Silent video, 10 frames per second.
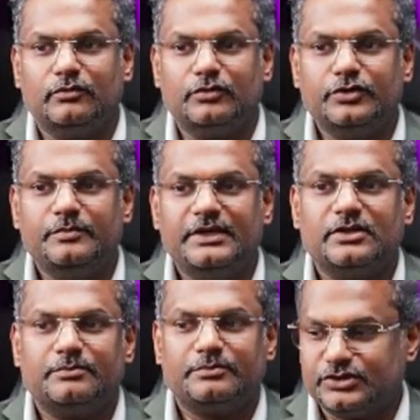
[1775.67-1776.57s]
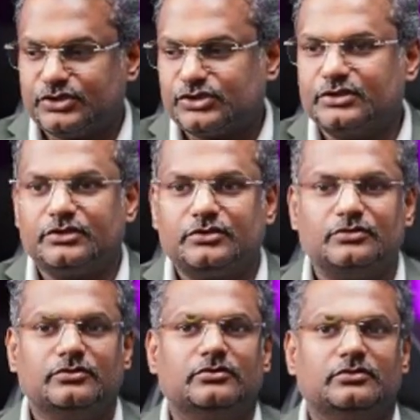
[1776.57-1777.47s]
Would you be in a position
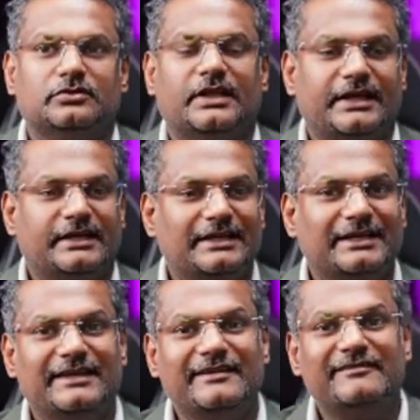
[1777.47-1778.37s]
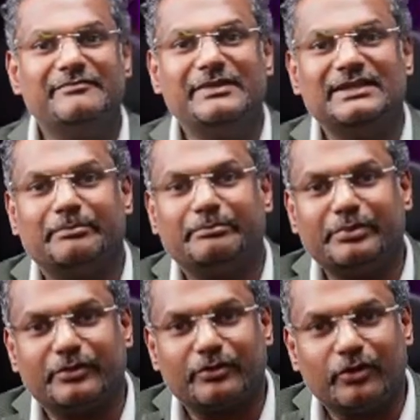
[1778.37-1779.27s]
to like give me the
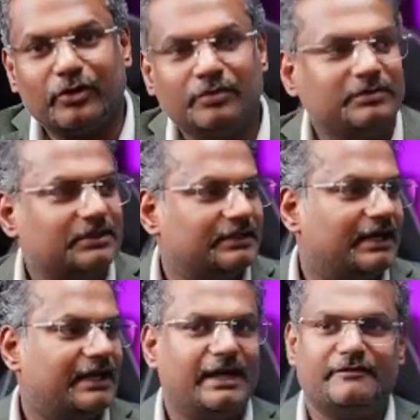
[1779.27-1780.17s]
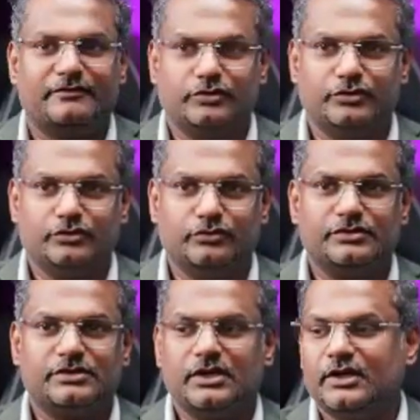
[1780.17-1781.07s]
prompt that I have to
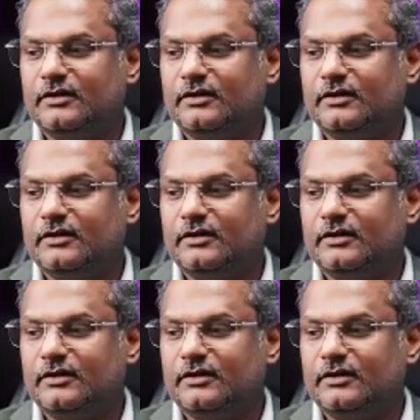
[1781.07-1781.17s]
use